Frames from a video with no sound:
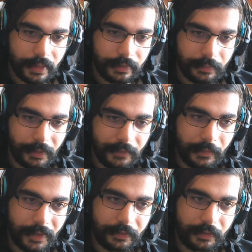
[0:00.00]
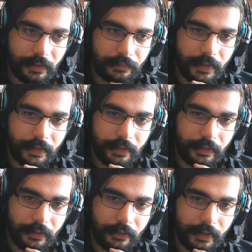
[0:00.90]
some information on the uh,
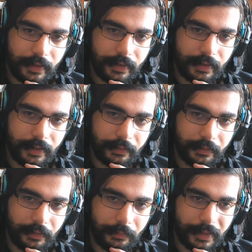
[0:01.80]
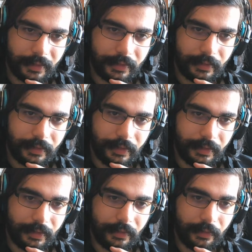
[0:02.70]
Gigantum
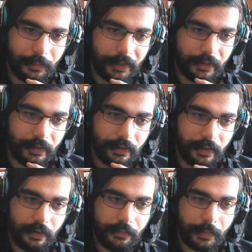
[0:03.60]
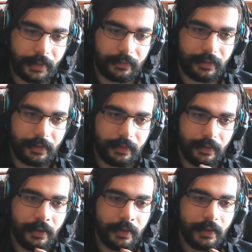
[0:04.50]
Machina, or Machina, however you pronounce it.
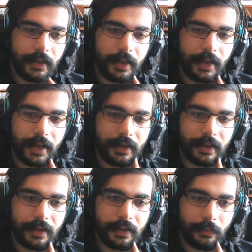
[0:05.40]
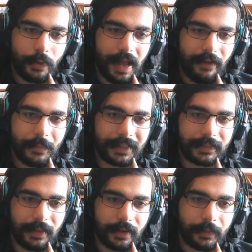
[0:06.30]
Uh, and, uh, well, we met the
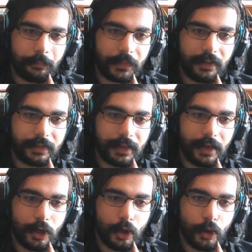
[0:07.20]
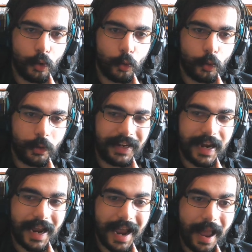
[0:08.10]
dog! Also,
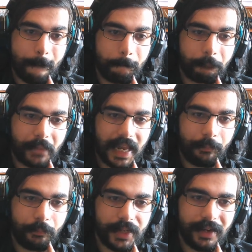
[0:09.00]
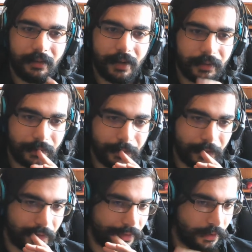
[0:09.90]
yeah, you know all those
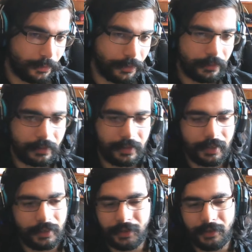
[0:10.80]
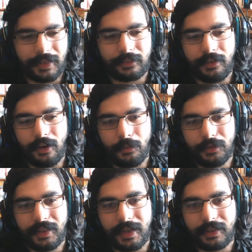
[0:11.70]
Nomu, uh, you know that
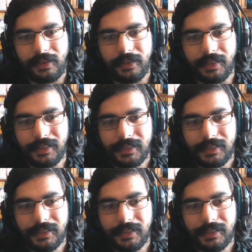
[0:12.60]
Nomu that uh,